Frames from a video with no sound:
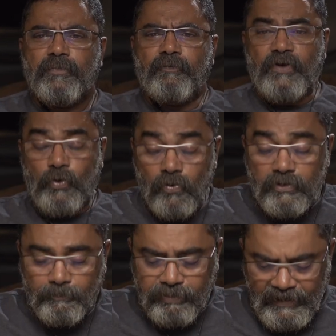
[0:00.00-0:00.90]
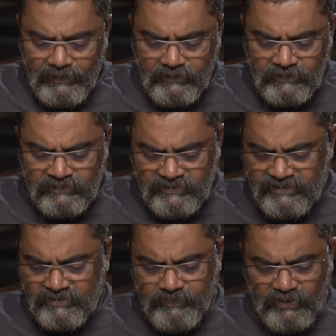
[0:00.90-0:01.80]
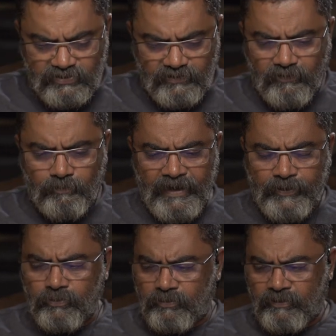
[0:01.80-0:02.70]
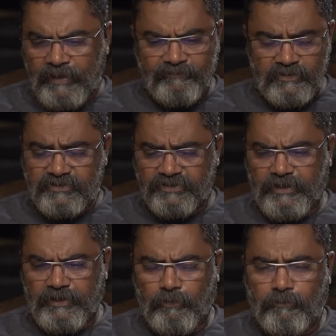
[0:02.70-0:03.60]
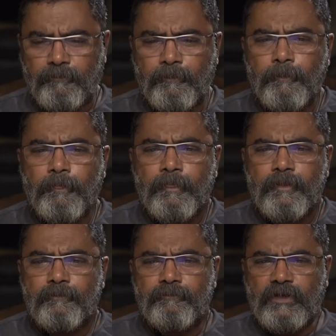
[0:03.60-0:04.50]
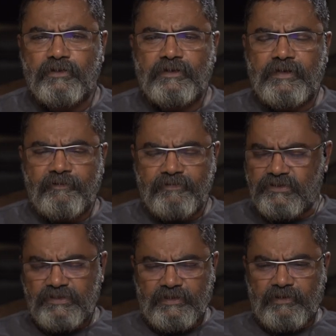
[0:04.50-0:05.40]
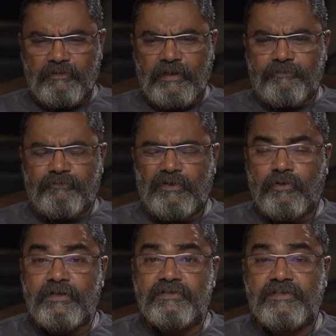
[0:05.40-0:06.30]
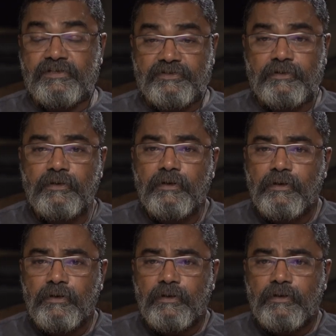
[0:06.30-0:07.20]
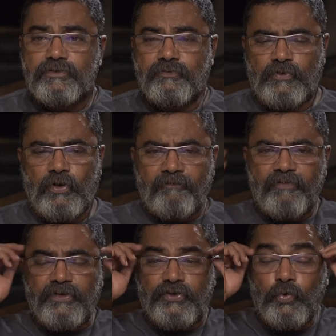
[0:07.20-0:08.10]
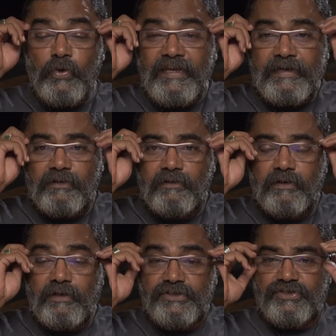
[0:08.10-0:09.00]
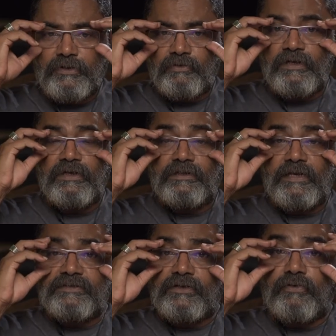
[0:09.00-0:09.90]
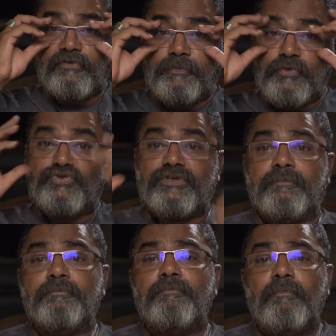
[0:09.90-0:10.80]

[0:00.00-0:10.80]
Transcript: We know the planet exists because of a biodiversity, you know. Because of the diversity, life will not exist. So we know every unique creature on earth has a contribution.